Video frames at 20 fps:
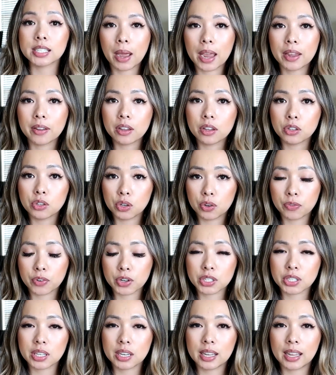My
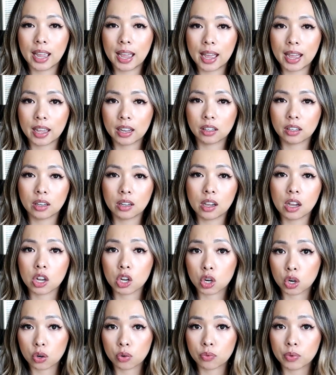university had a
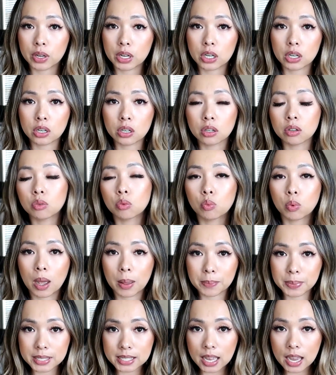career
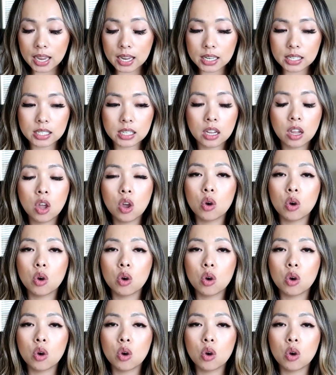website